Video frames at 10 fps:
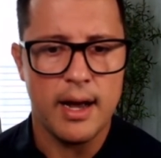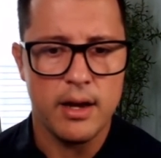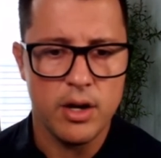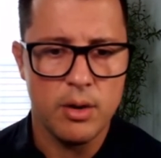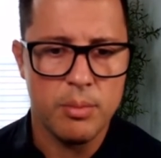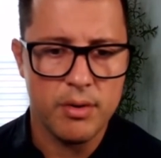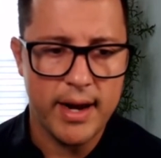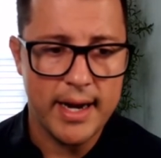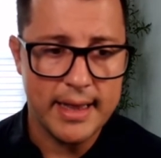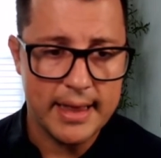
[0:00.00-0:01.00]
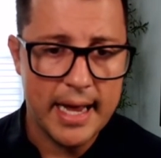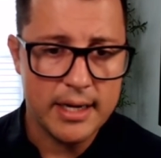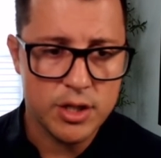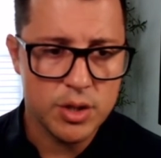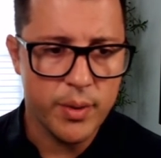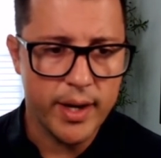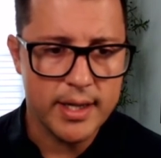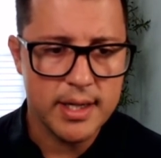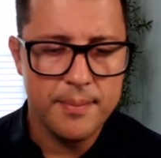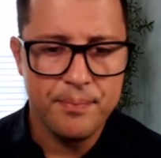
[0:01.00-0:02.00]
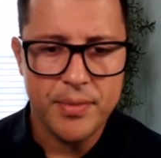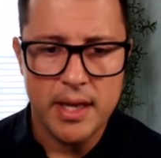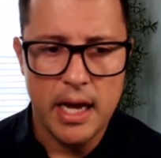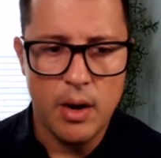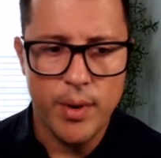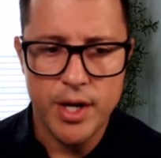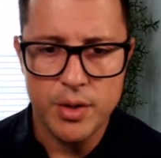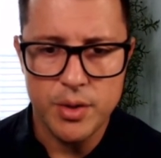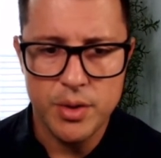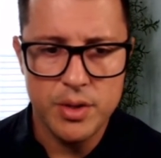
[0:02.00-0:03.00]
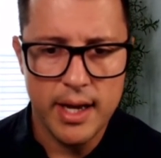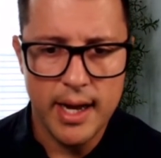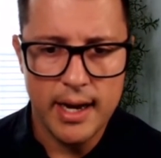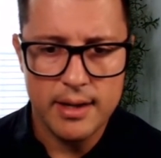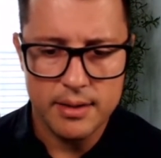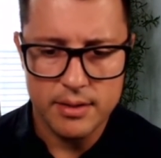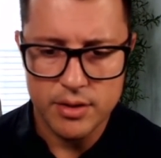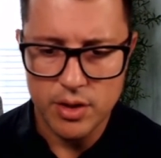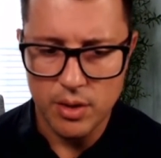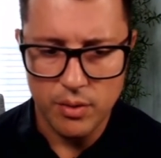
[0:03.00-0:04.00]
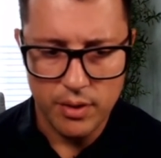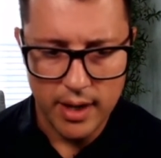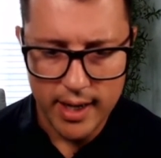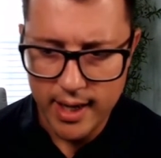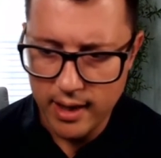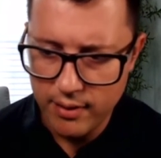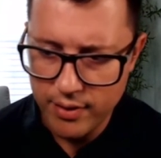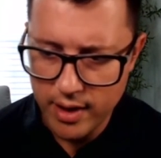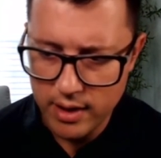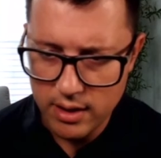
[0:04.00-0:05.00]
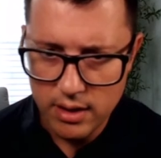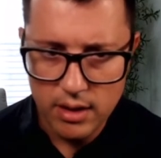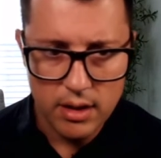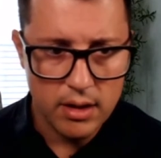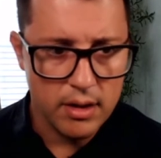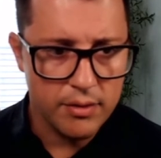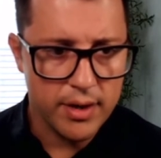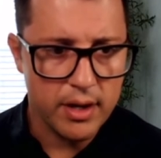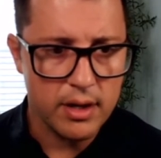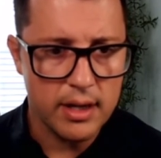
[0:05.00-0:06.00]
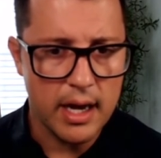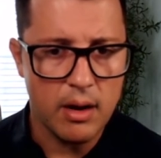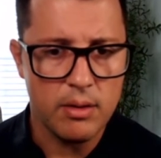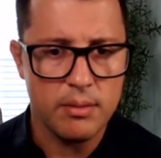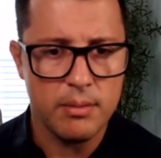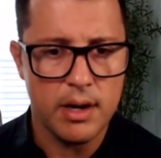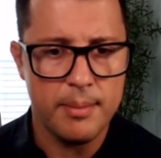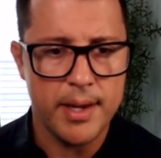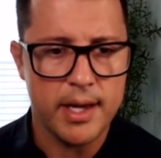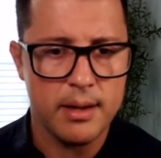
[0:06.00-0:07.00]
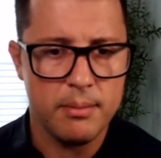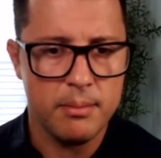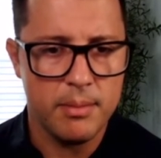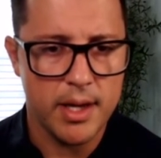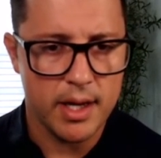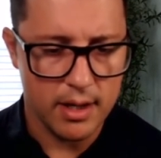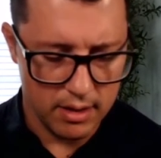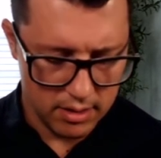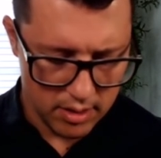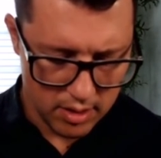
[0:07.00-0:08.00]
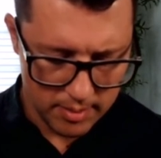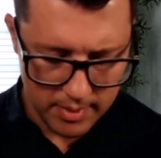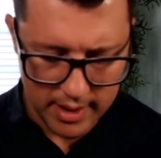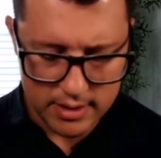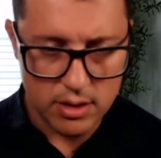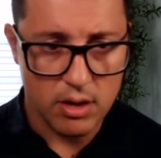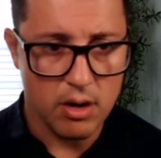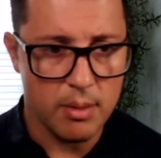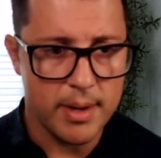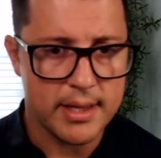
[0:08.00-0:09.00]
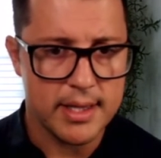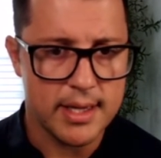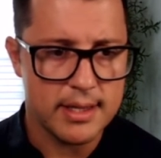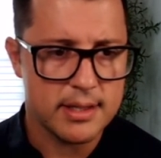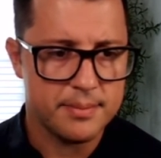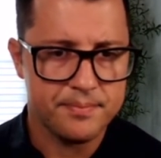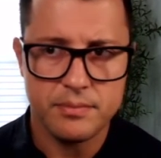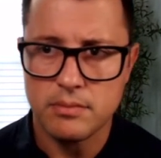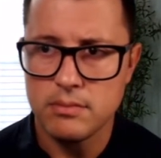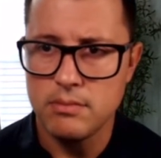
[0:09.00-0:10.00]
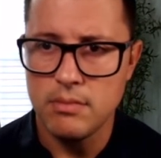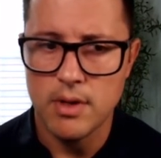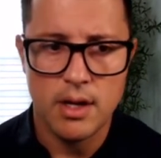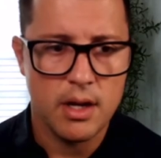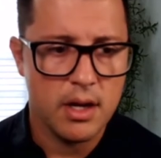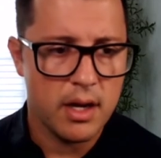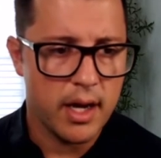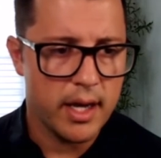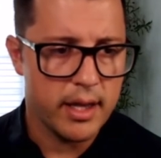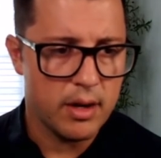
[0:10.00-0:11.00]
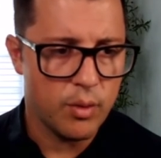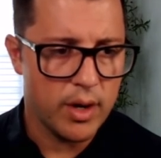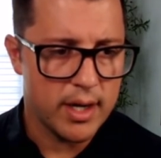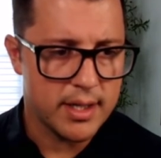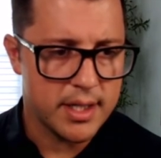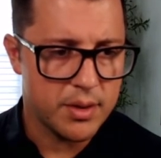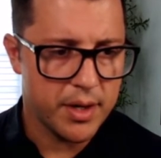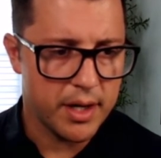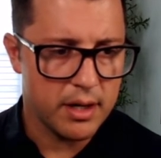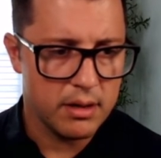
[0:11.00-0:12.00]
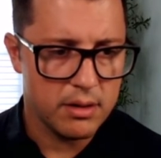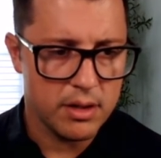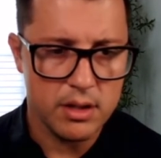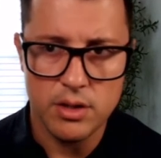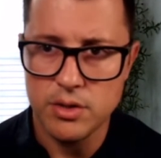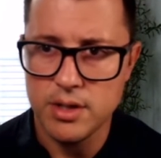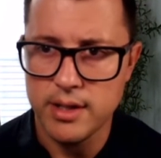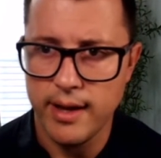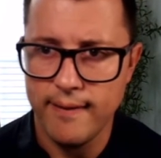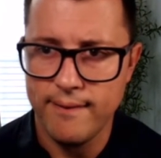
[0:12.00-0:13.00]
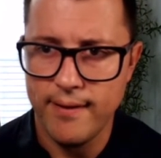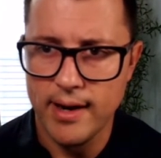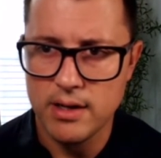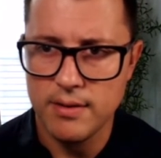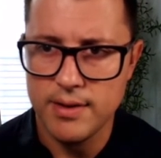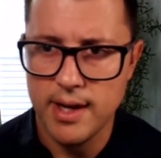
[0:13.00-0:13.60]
provide that to it. Now when you do that, so again, if I now let me make, let's comment this and then run until here. You see the effect of that.